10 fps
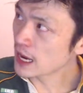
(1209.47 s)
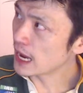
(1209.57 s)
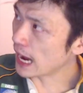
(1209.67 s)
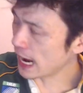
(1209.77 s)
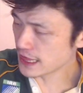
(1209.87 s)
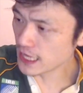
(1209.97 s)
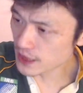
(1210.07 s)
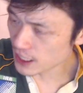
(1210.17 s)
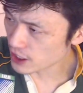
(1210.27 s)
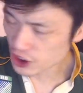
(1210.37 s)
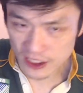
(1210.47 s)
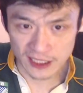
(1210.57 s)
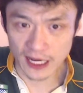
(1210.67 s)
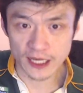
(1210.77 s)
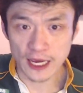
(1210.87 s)
and then they're just
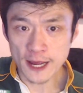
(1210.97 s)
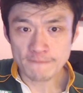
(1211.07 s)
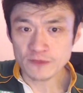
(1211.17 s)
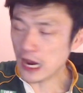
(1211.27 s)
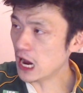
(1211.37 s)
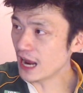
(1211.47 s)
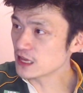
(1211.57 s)
like, and